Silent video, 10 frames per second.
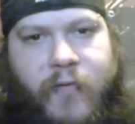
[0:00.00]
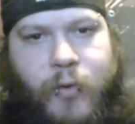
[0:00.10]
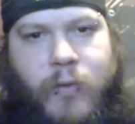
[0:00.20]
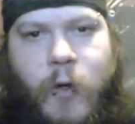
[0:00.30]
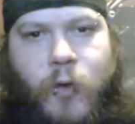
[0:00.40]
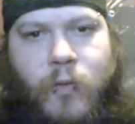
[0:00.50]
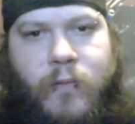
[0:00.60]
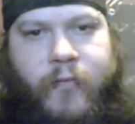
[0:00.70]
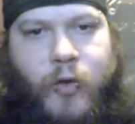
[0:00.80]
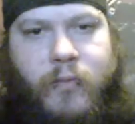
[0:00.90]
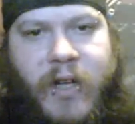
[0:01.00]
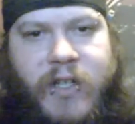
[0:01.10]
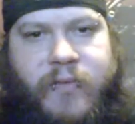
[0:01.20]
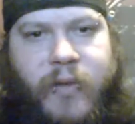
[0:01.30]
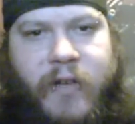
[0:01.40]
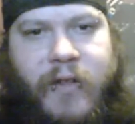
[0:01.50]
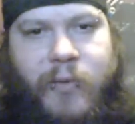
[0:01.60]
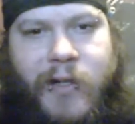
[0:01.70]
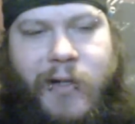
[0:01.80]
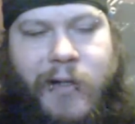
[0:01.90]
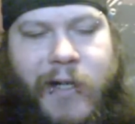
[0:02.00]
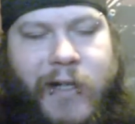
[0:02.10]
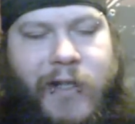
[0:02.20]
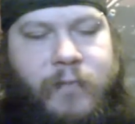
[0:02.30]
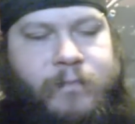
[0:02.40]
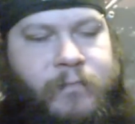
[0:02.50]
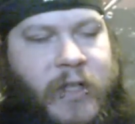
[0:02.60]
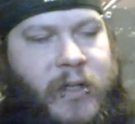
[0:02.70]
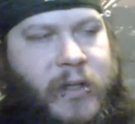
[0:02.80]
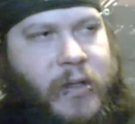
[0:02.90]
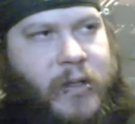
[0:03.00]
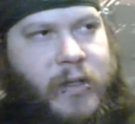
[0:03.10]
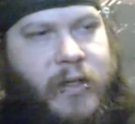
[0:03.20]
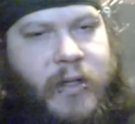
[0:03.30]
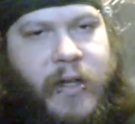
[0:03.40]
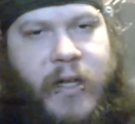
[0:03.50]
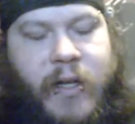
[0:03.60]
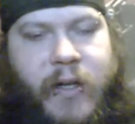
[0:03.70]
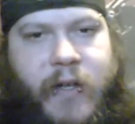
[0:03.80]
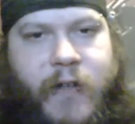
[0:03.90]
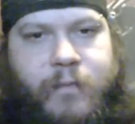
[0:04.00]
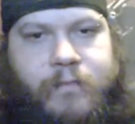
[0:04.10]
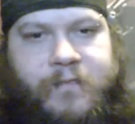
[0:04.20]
fruit goo, fruit mush, whatever you want to call it, out of there, and